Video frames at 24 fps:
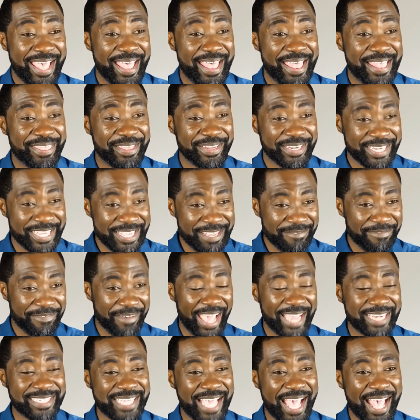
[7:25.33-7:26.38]
The
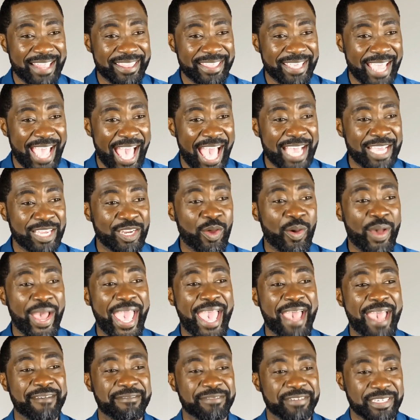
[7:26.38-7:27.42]
Levites are the
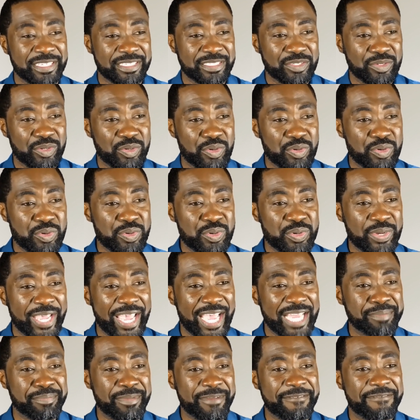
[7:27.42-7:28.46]
Anglo-Erhverhs, who
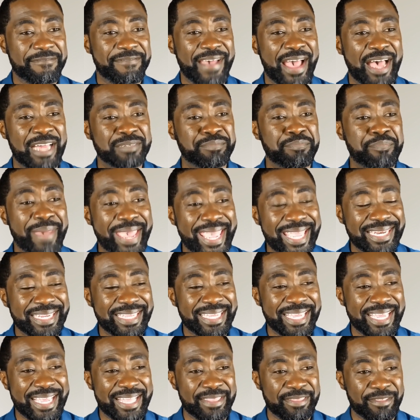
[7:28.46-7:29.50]
can be found
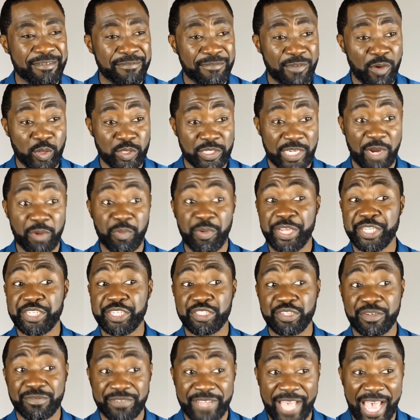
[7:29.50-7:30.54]
mainly in the Volta
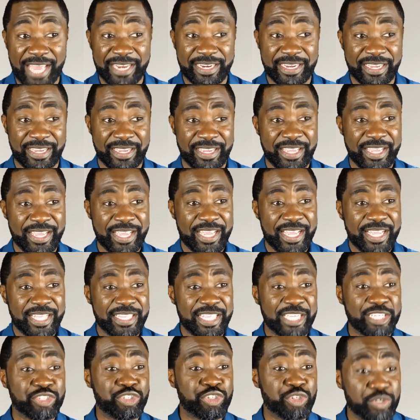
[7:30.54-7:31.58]
region of Ghana.
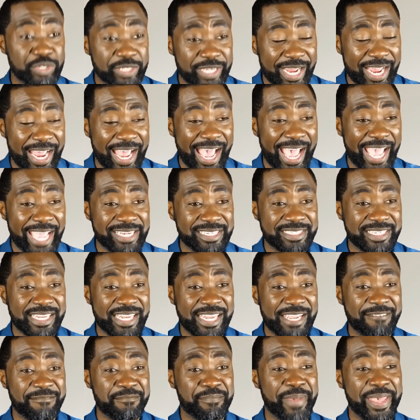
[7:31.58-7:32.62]
The Judahites
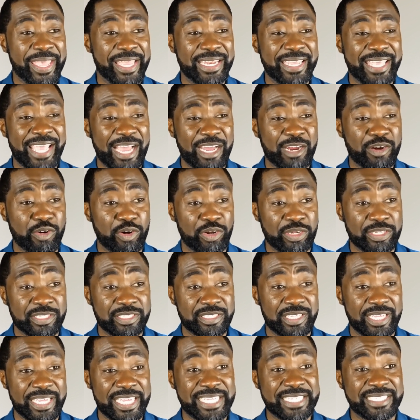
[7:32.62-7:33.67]
live mainly
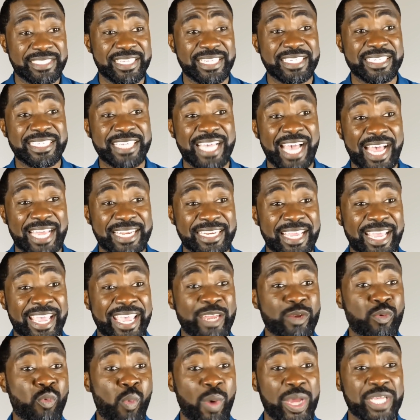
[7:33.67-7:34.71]
across eastern Ghana
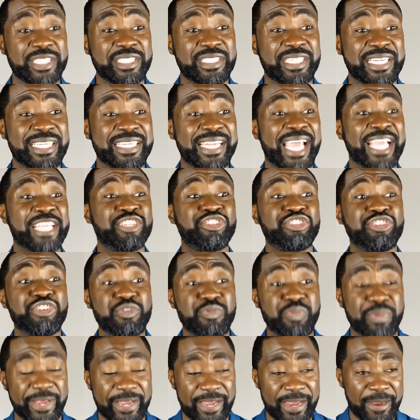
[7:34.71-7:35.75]
and western
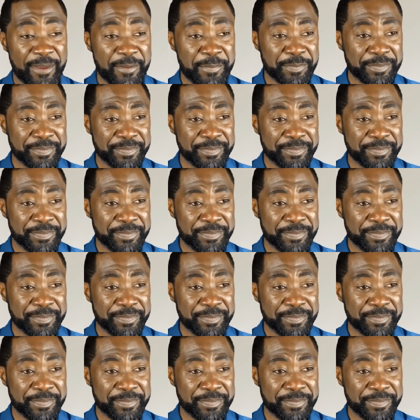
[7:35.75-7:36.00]
Nigeria.